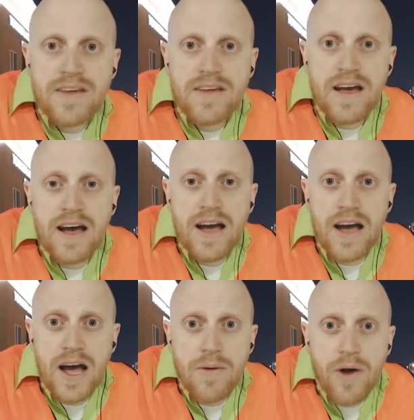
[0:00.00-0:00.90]

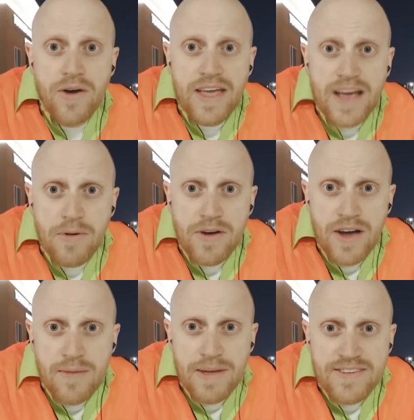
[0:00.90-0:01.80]
Um, okay, a couple
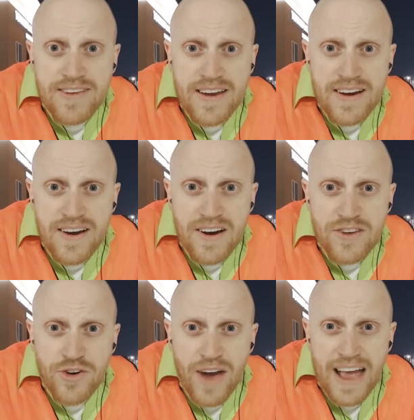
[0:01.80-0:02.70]
comments here.
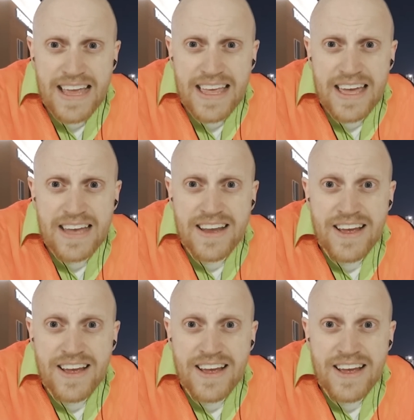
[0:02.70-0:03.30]
Try and get